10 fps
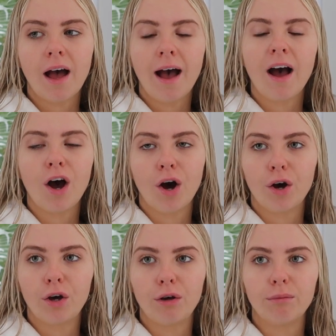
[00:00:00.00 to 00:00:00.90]

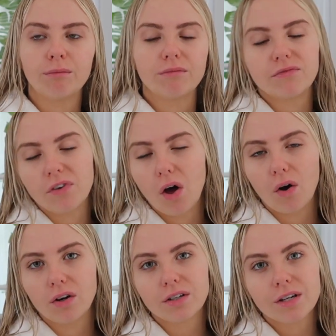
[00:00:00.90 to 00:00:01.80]
at-home
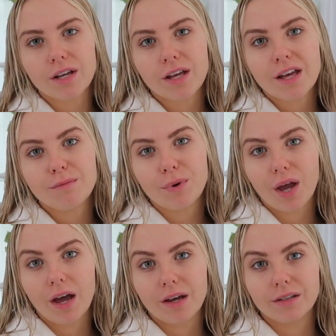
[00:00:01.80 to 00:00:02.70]
vlog
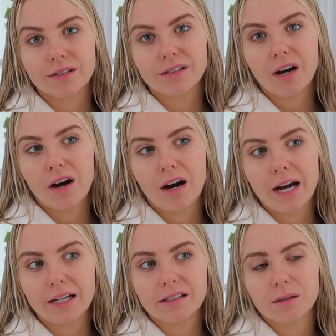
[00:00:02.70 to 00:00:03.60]
because
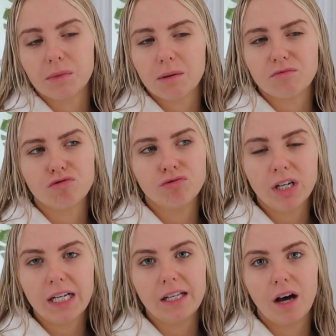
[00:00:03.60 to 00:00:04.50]
I sometimes
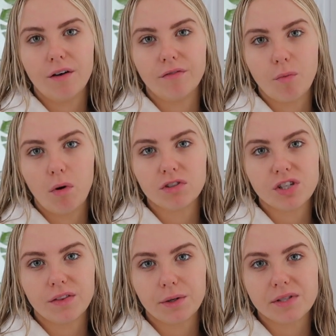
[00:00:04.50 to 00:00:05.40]
really love
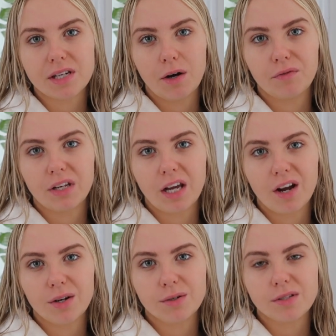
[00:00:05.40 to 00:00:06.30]
watching those style
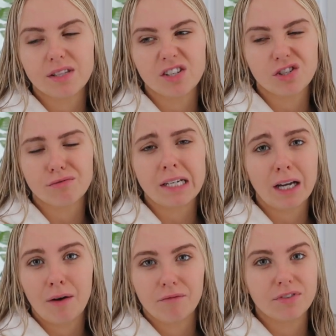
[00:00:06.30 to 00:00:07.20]
videos. They're just really
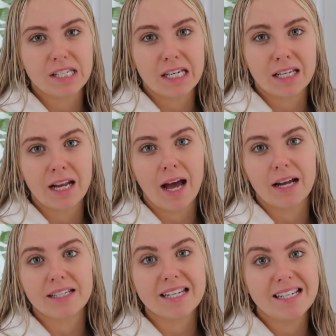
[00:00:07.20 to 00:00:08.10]
comforting
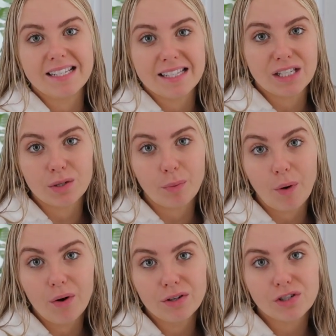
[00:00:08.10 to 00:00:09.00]
and easy to
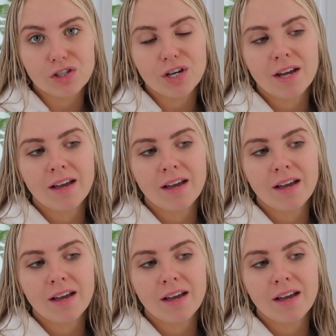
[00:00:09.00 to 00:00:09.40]
watch.